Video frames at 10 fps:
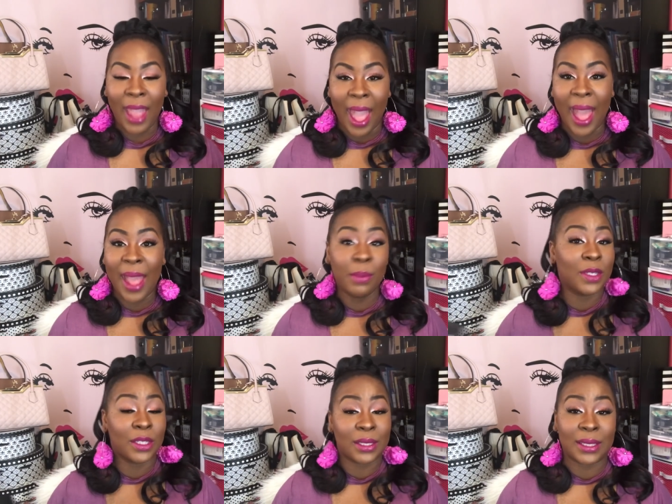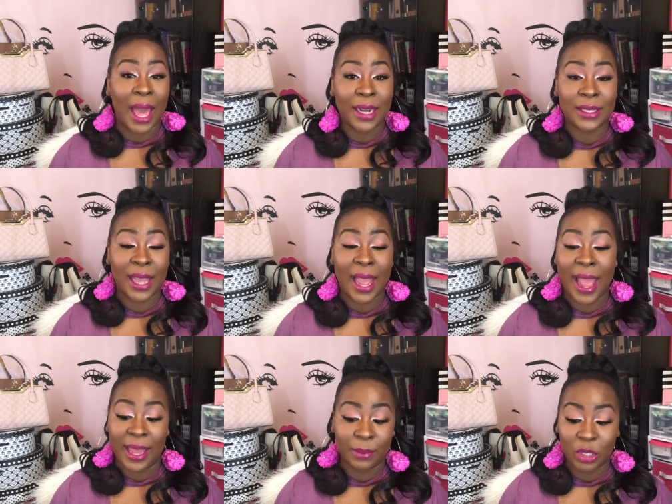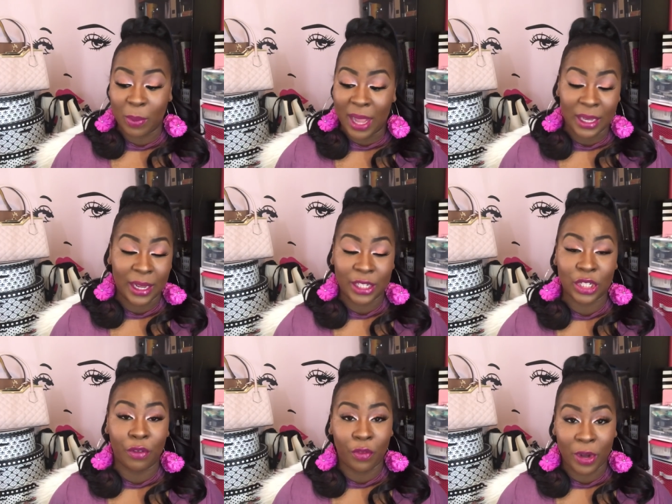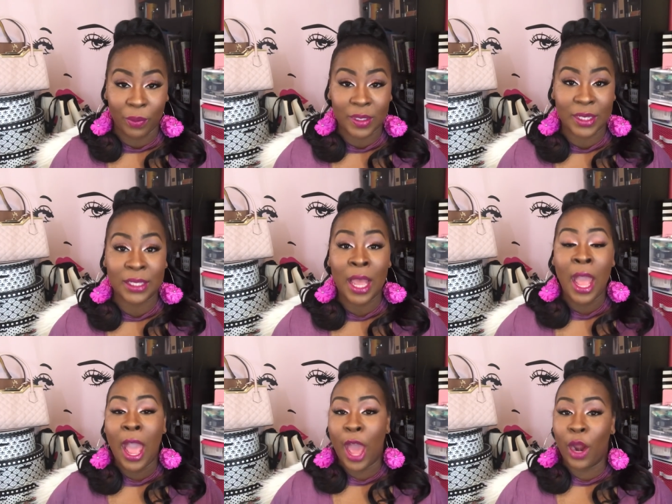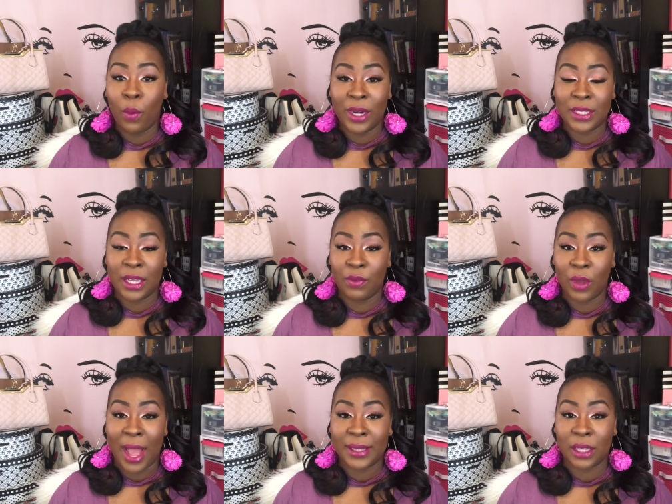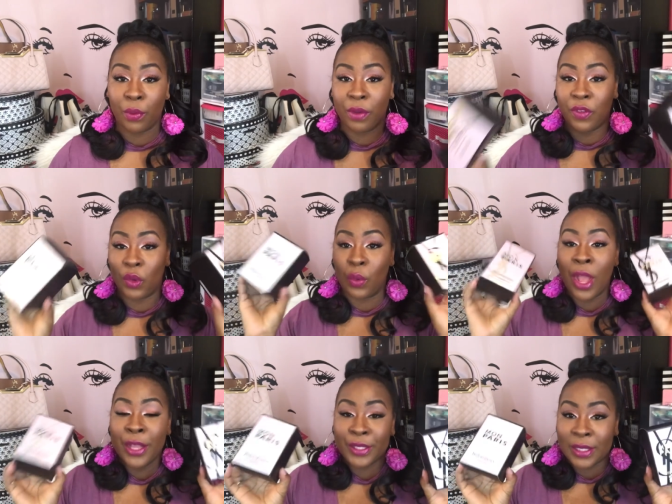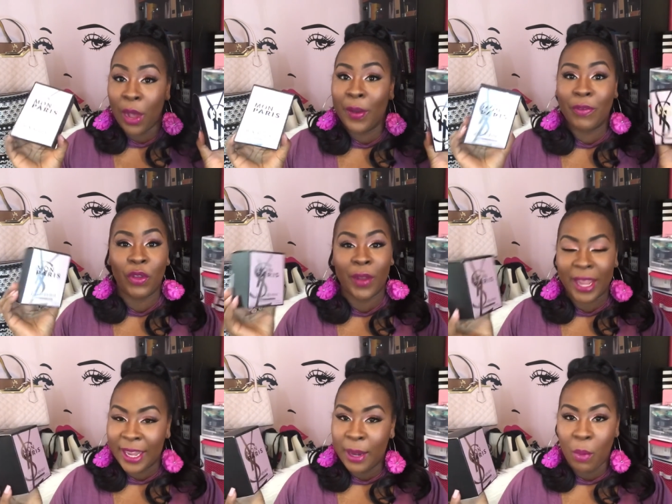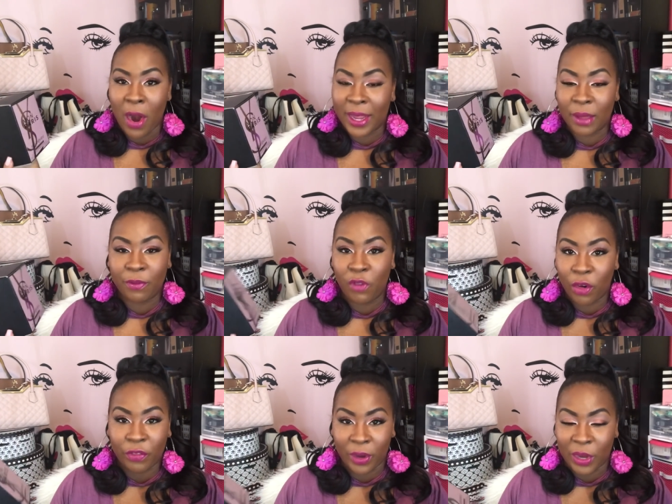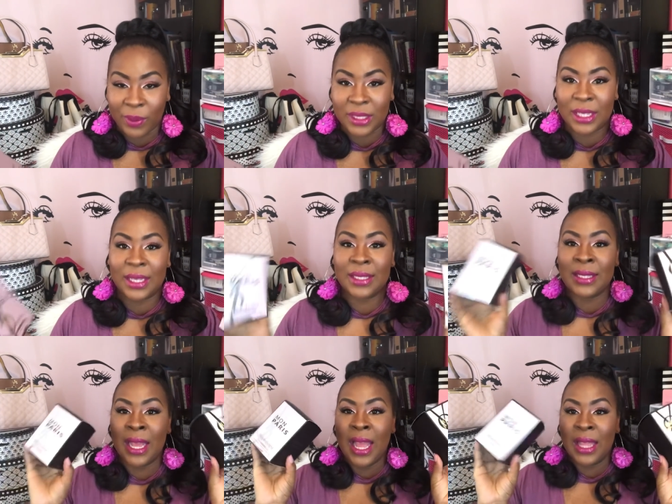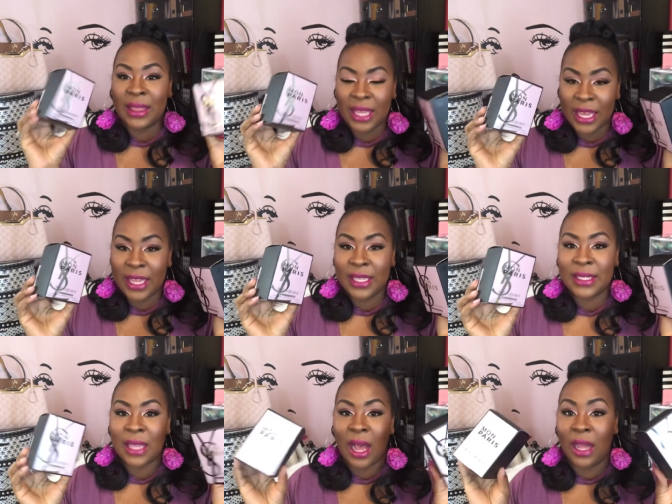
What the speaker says: I'm excited to add them to my collection of fragrances, and I wanted to give you guys a review. So, if you're in the market for fragrances, these